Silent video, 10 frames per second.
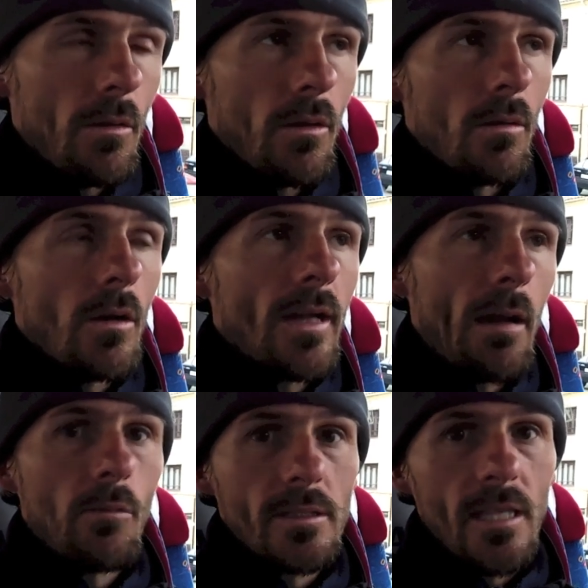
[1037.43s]
we thought,
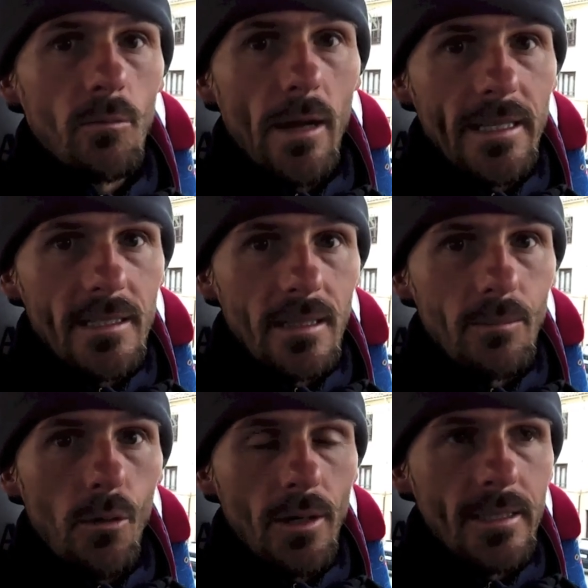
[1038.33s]
okay, well instead of waiting till
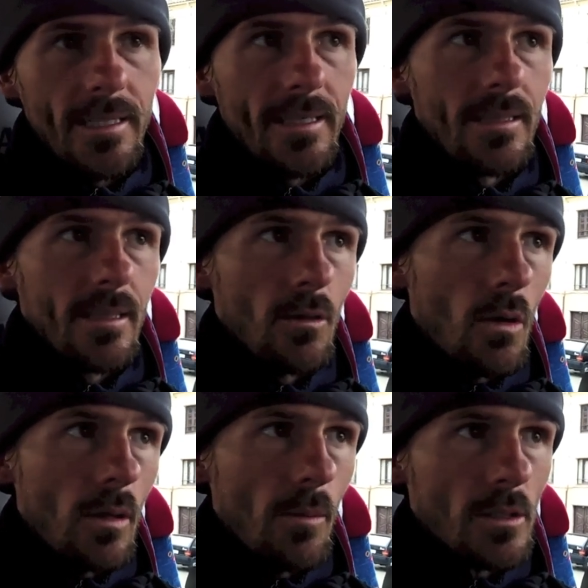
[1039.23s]
the morning to get the
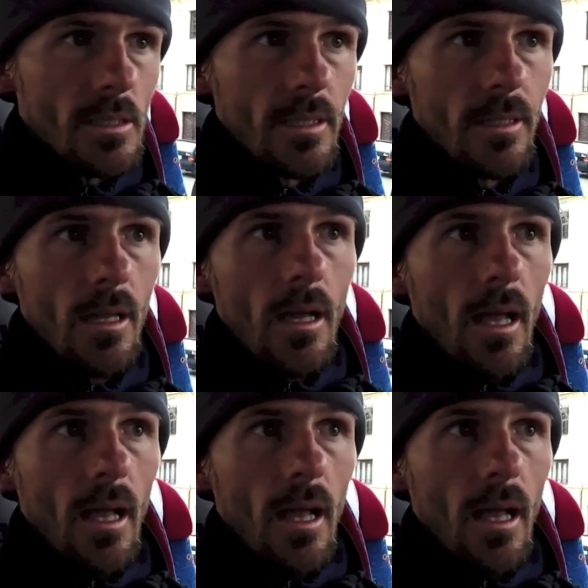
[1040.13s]
local bus in,